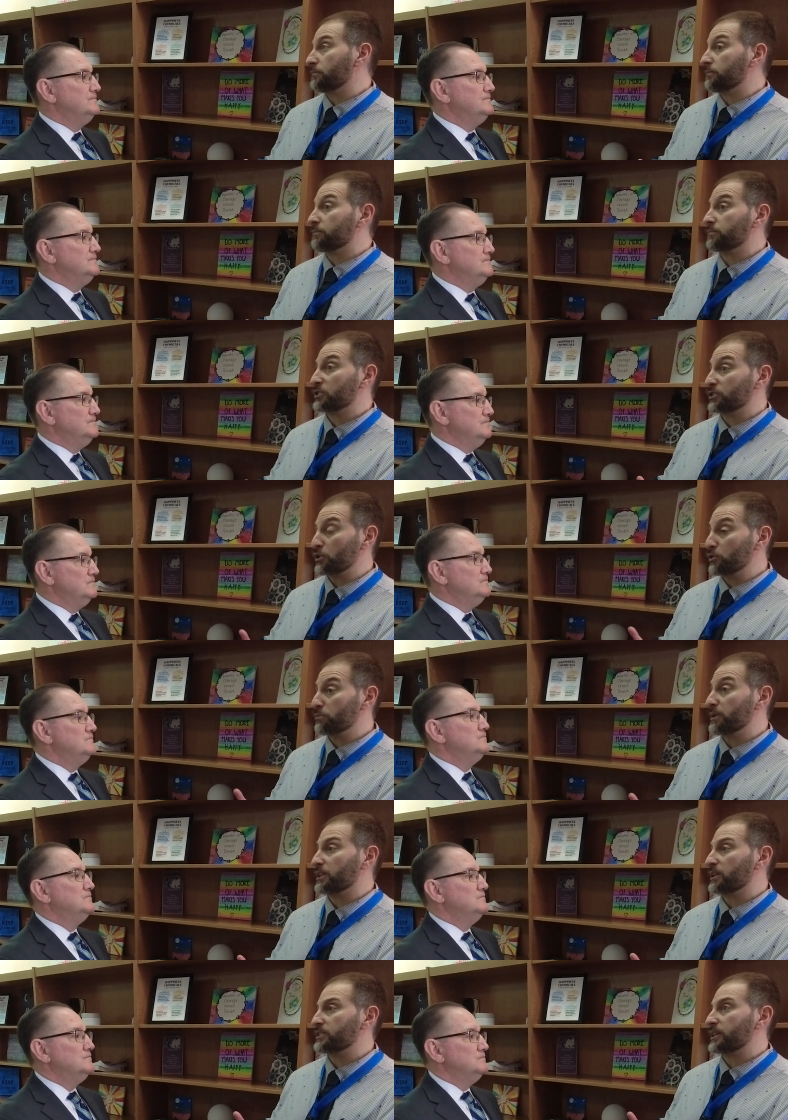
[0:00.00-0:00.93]
Speaker 1: excuse
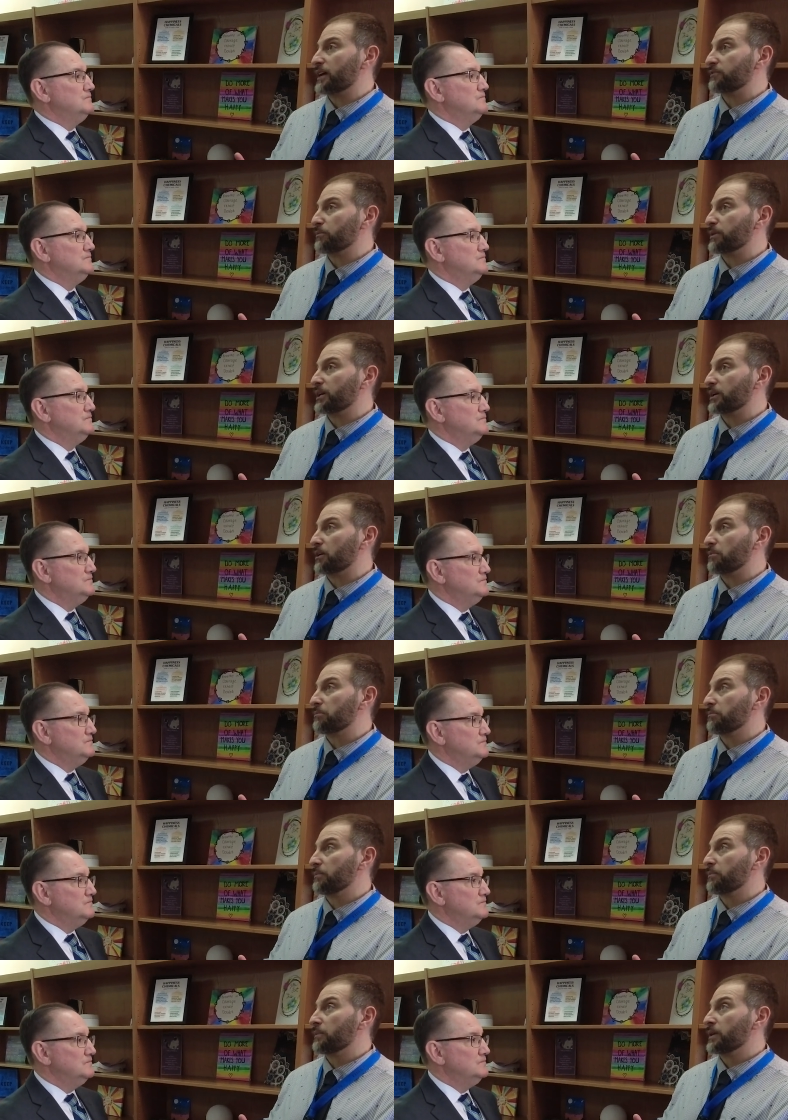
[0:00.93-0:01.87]
me, doesn't have to
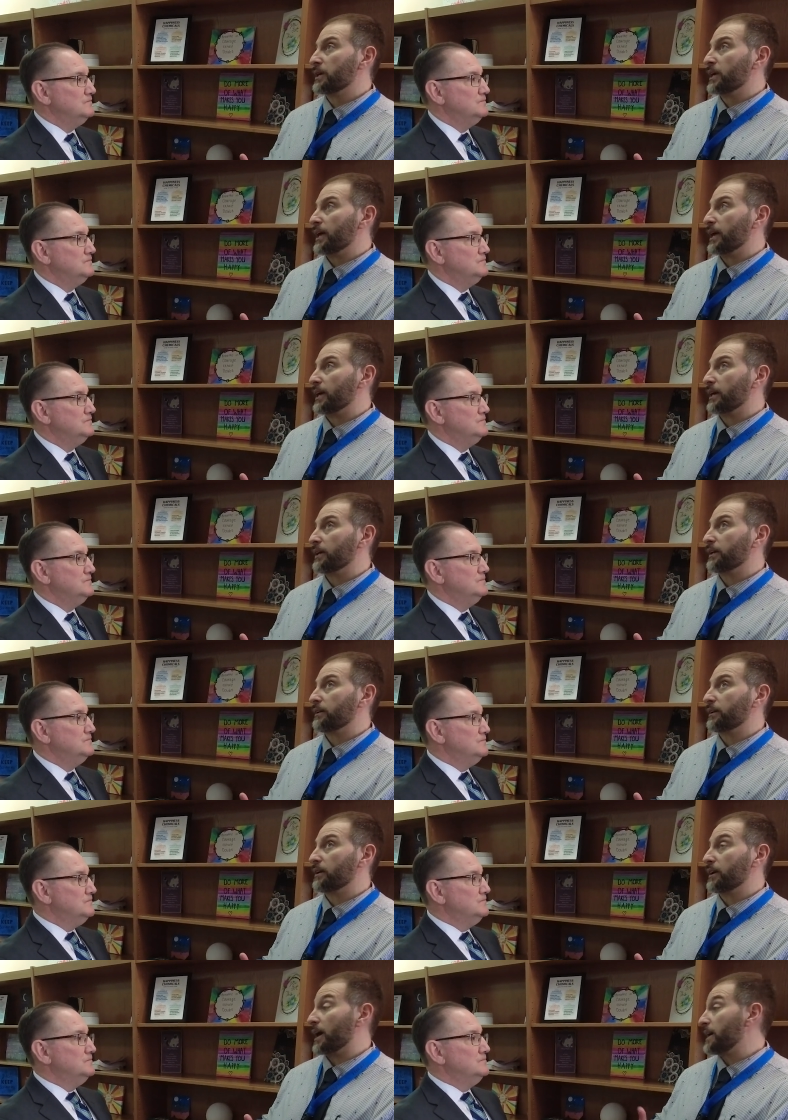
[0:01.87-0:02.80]
become a
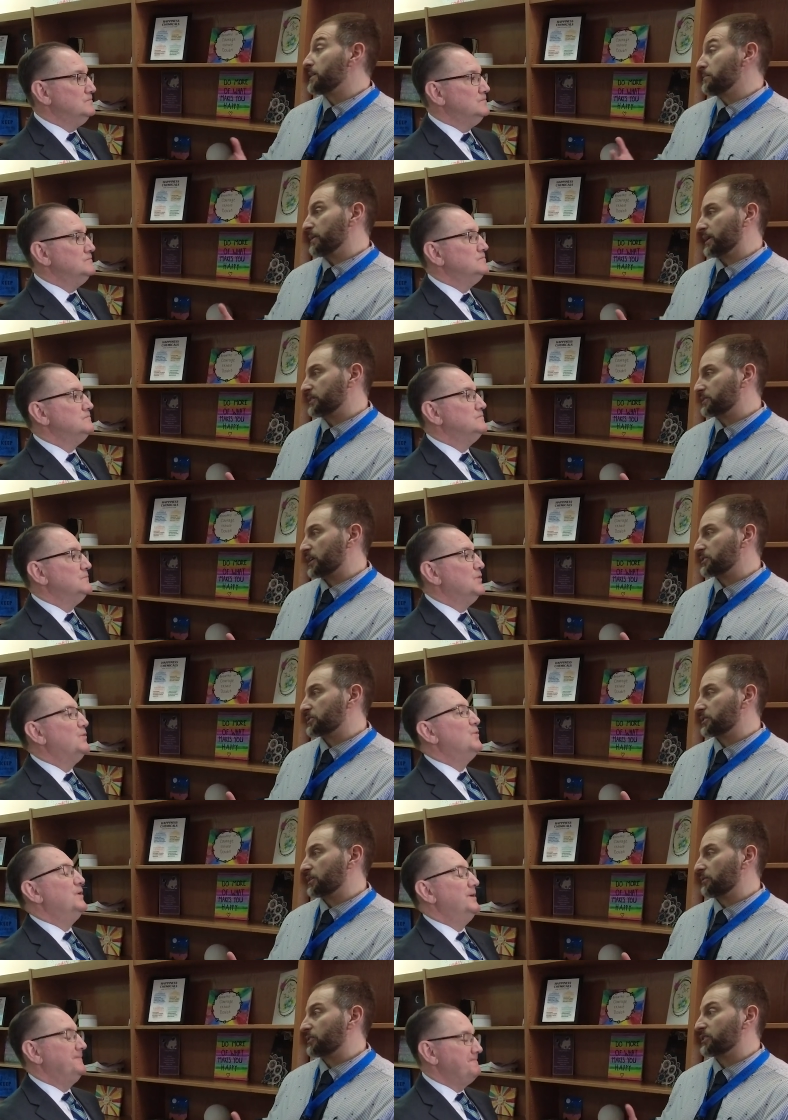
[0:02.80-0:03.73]
90 minute
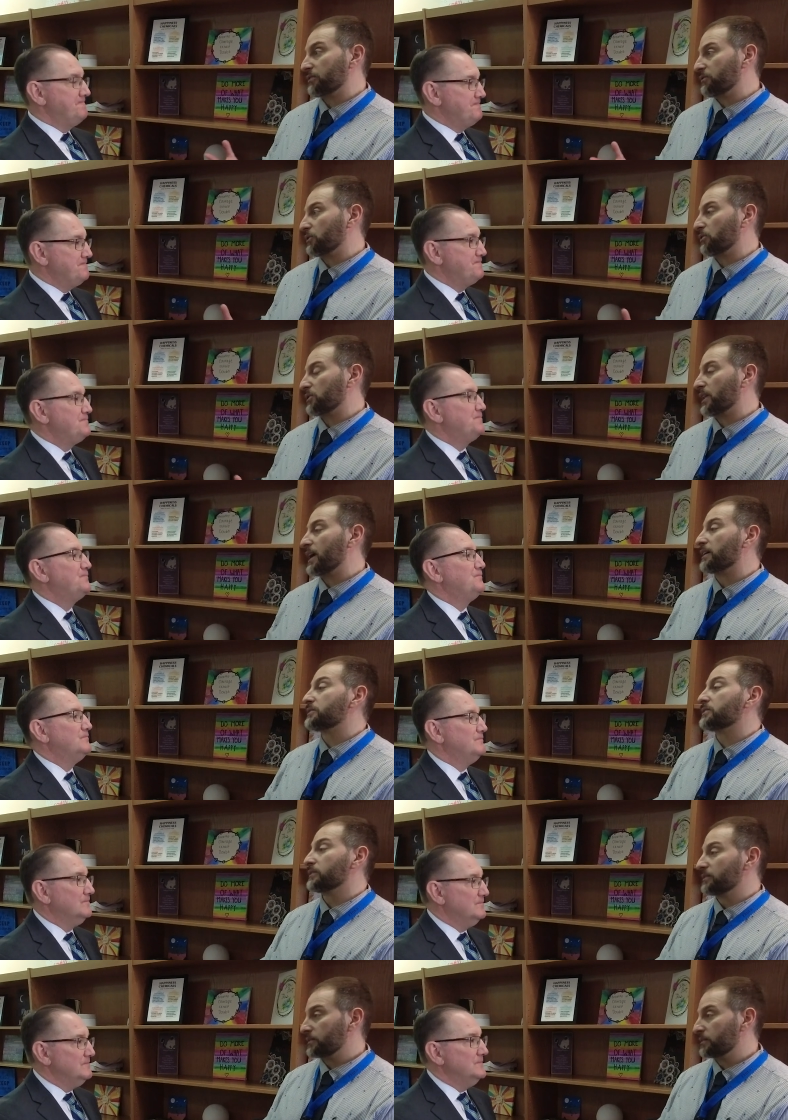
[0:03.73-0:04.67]
session right. of a difficult
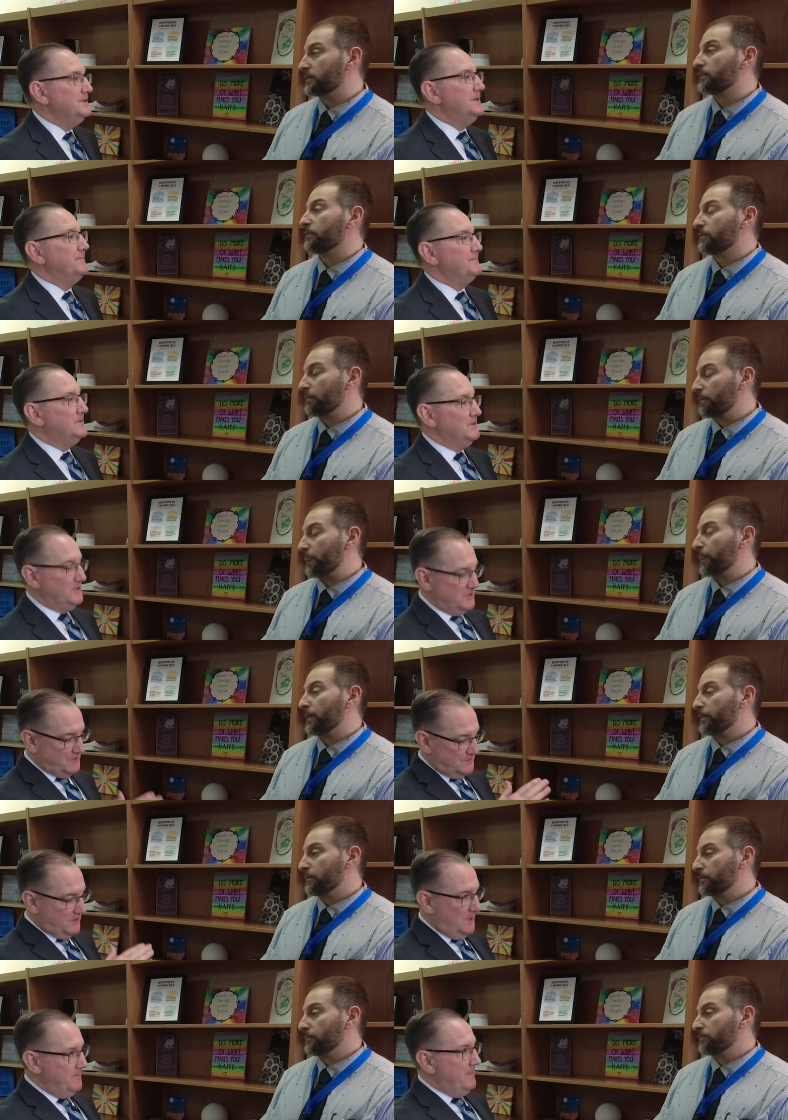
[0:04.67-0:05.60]
class. Yeah, because you
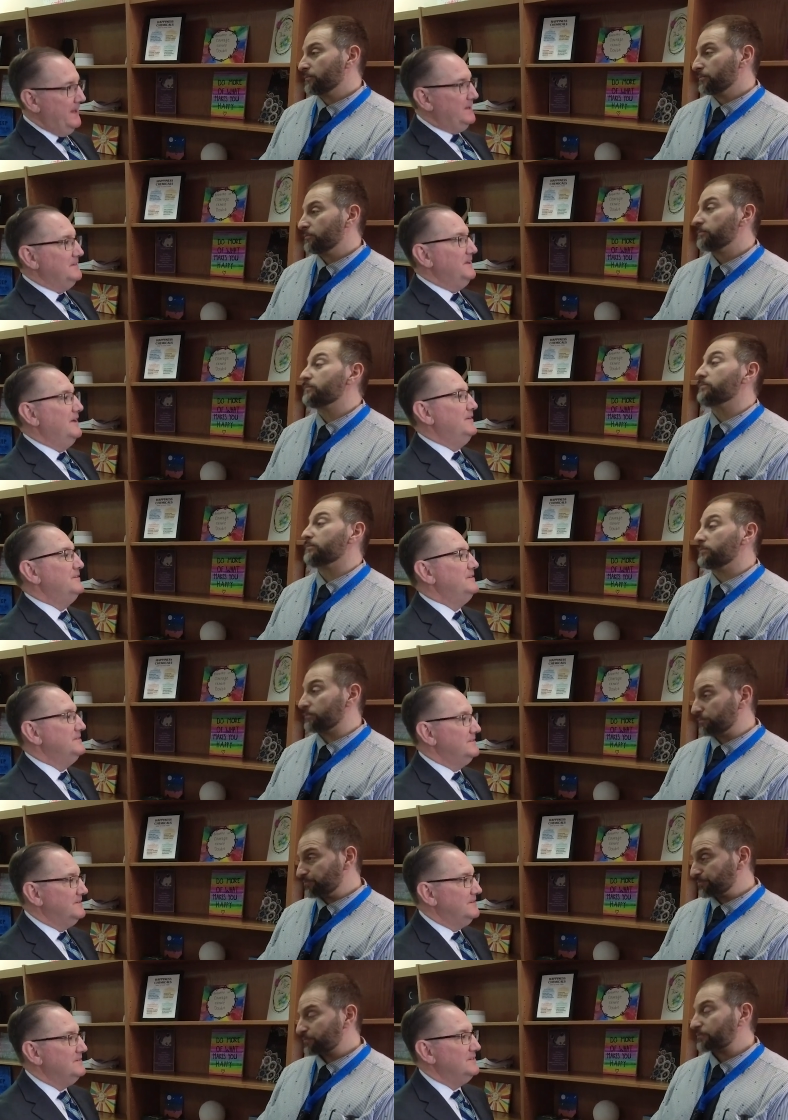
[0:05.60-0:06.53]
Speaker 2: just come back down
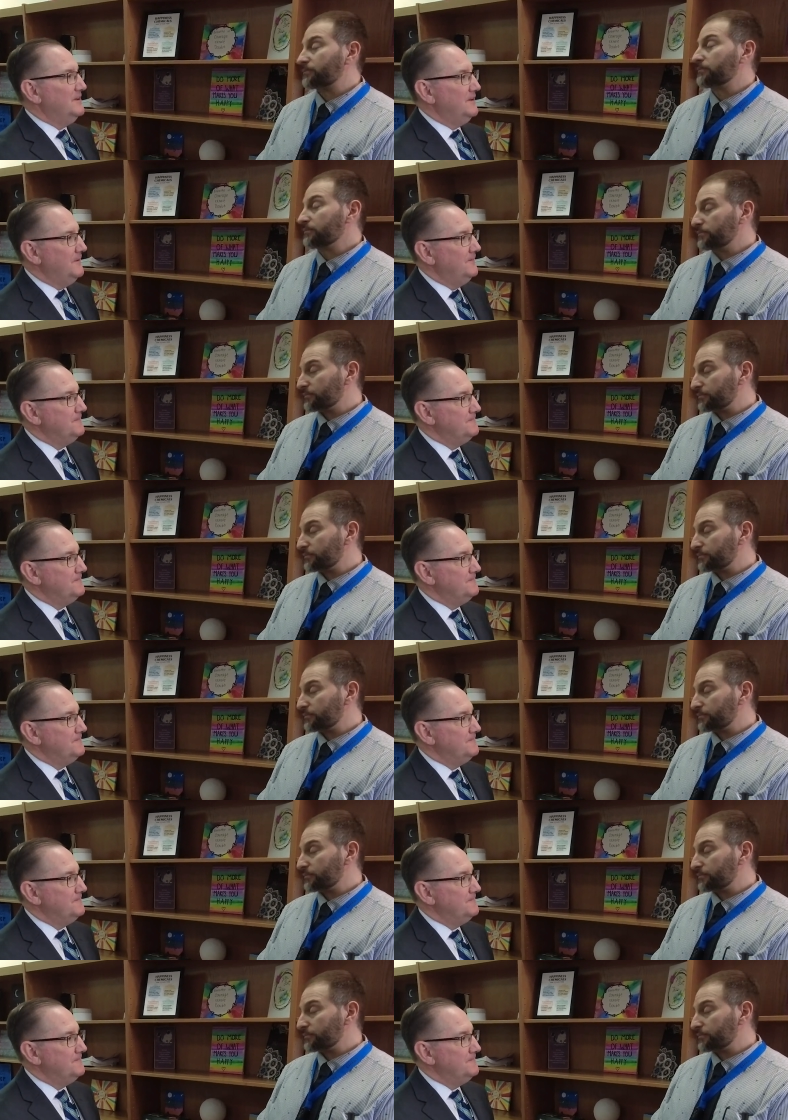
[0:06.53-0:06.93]
and settle.